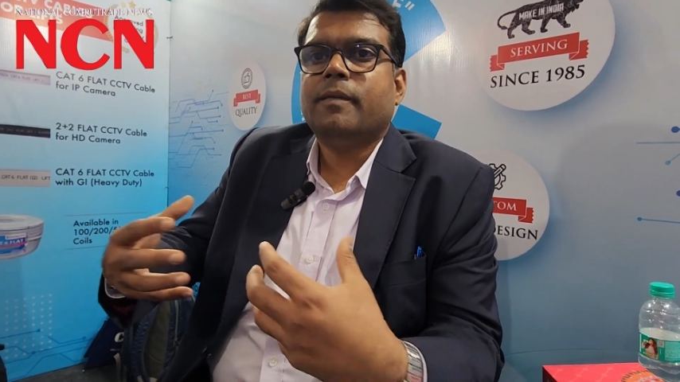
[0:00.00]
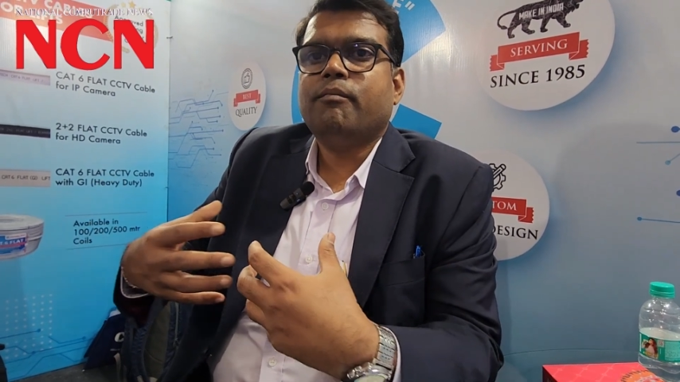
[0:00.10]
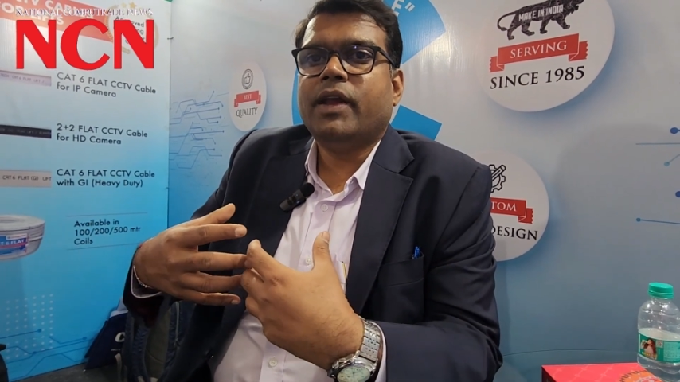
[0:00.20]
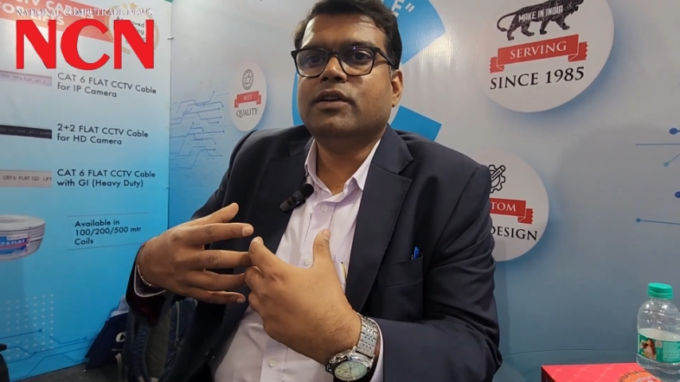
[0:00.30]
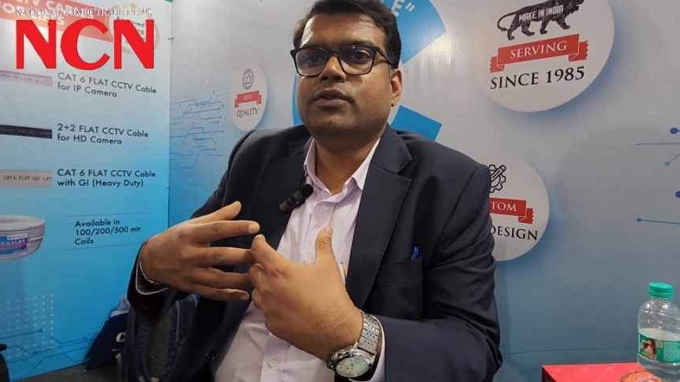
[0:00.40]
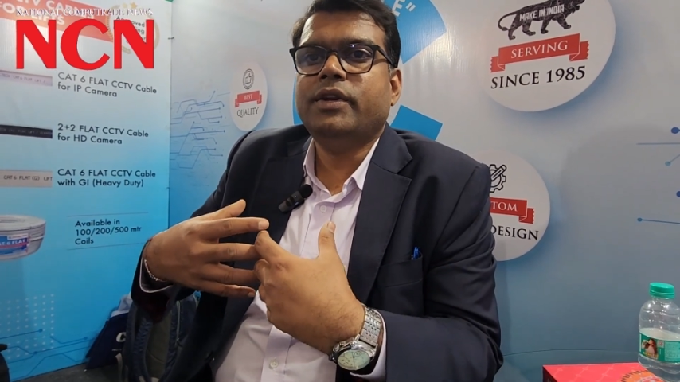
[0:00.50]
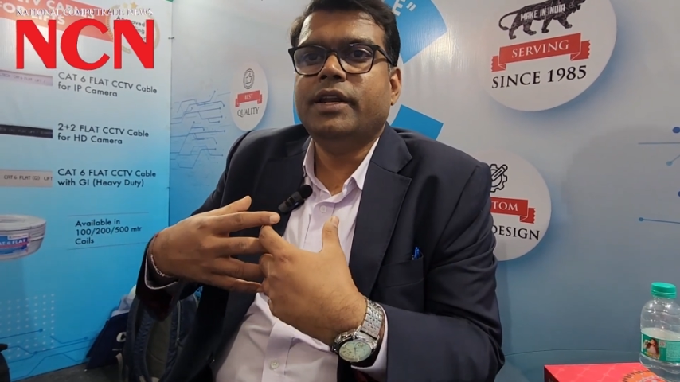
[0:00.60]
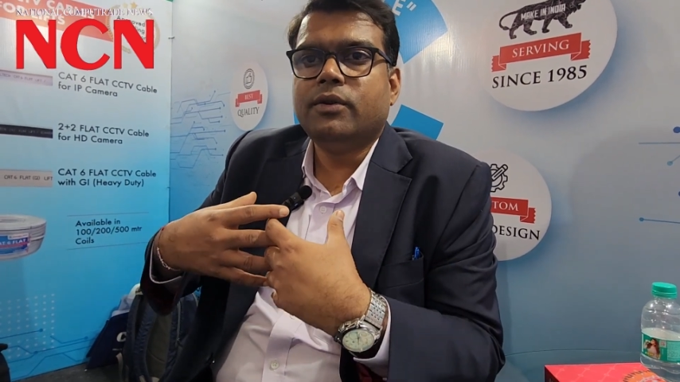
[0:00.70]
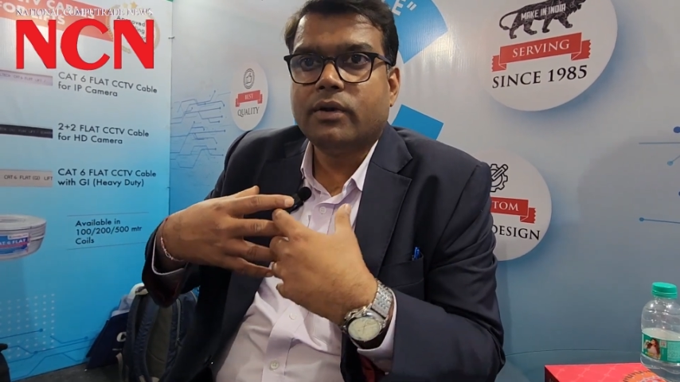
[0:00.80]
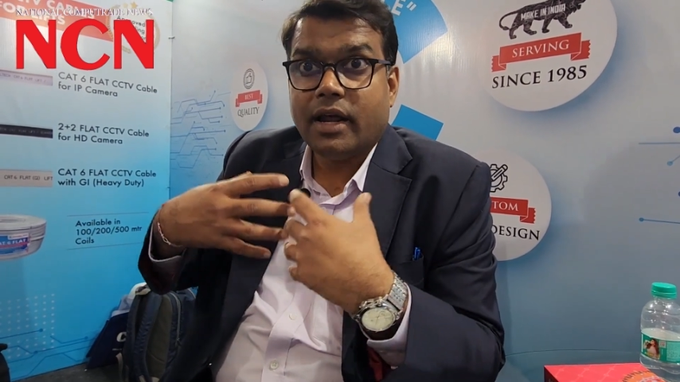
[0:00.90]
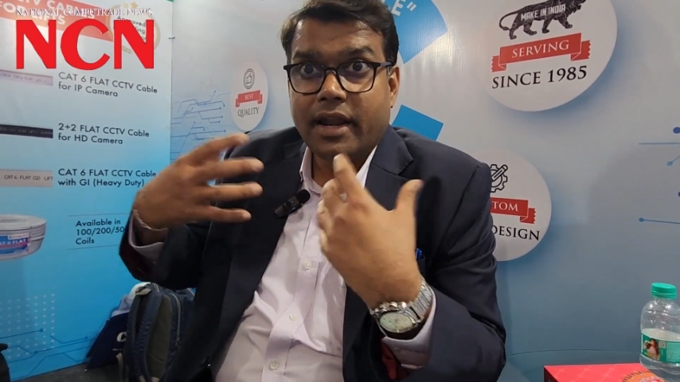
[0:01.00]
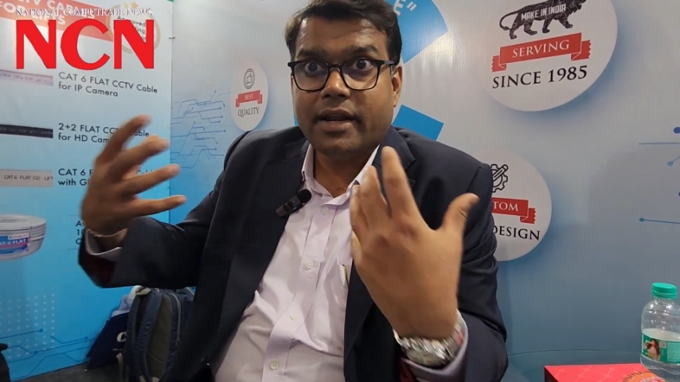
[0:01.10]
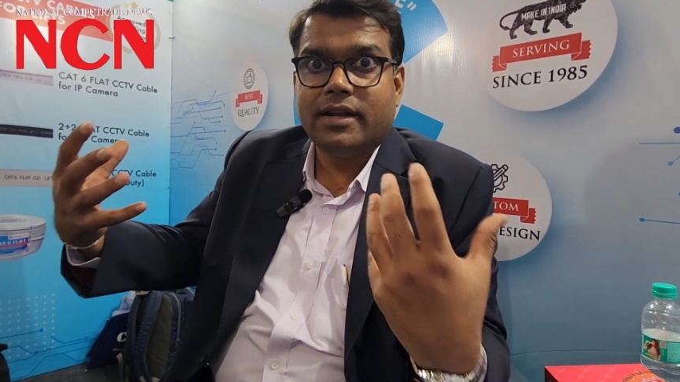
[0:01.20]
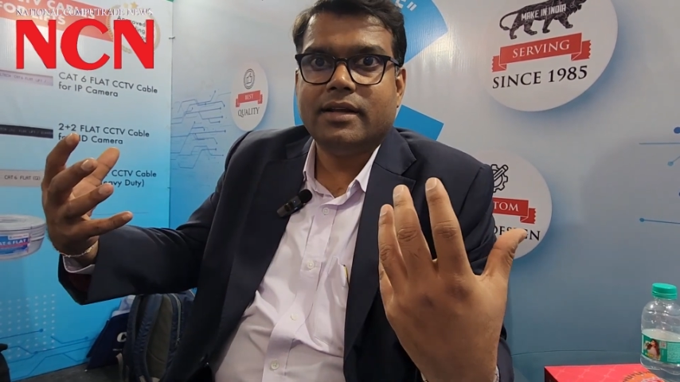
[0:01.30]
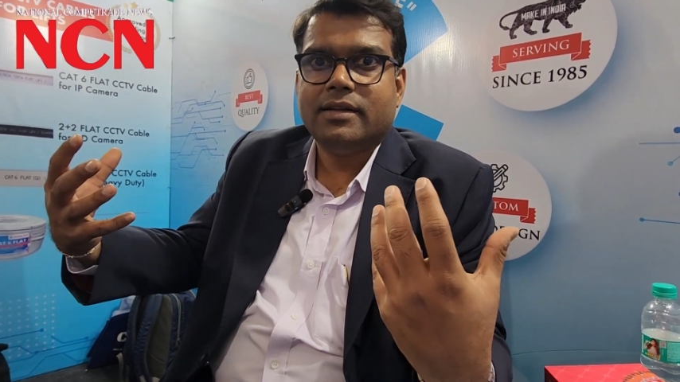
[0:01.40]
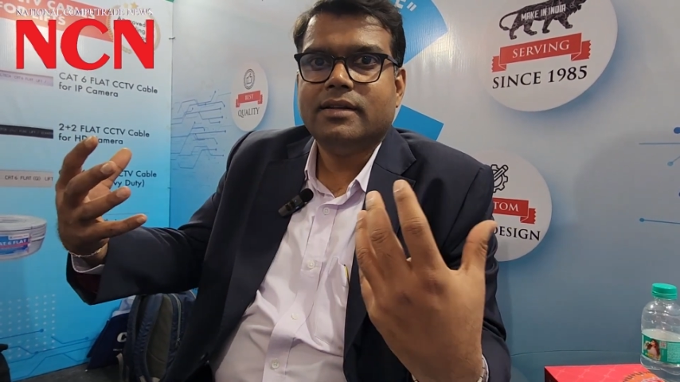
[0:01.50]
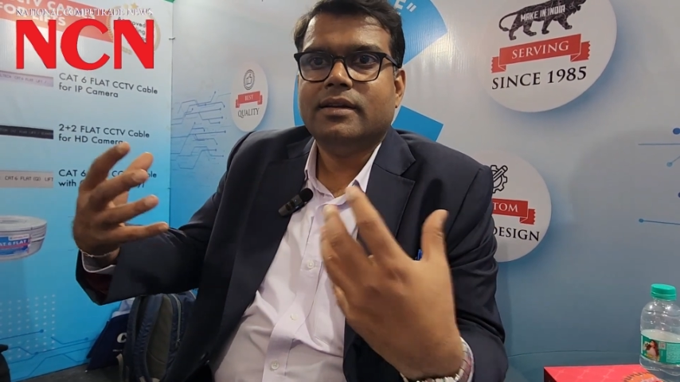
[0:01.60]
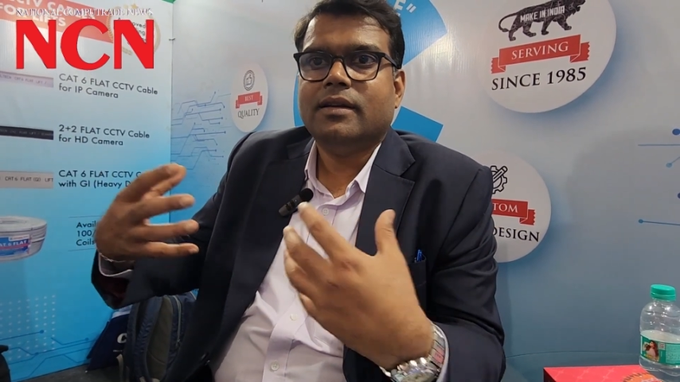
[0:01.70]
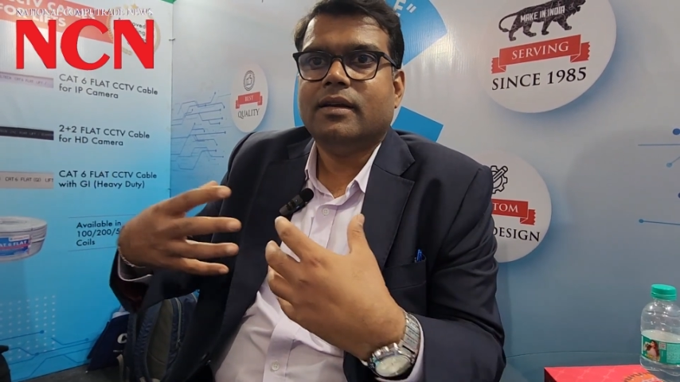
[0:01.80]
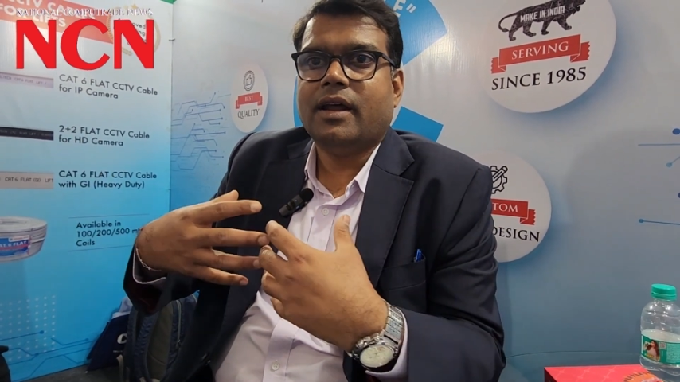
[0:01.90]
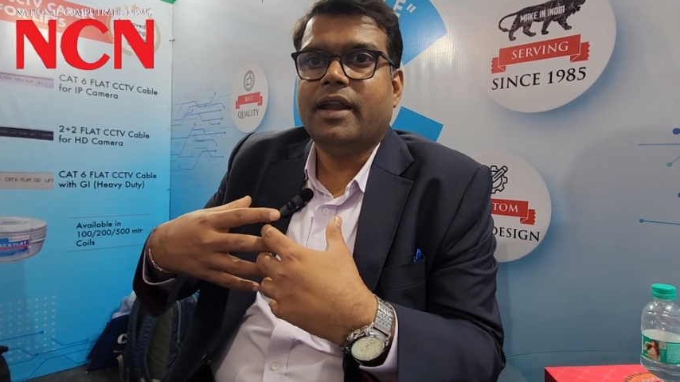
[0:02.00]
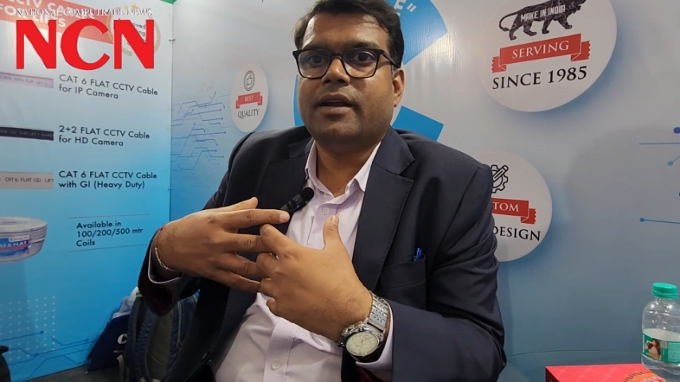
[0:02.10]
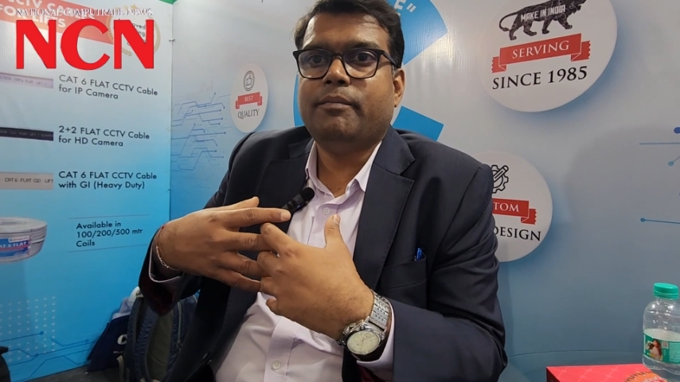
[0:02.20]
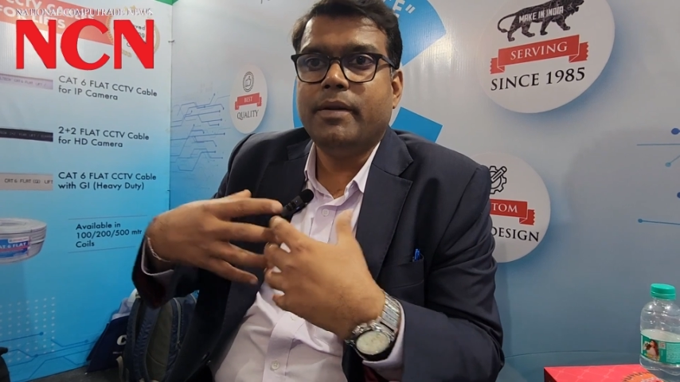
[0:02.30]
because you need to connect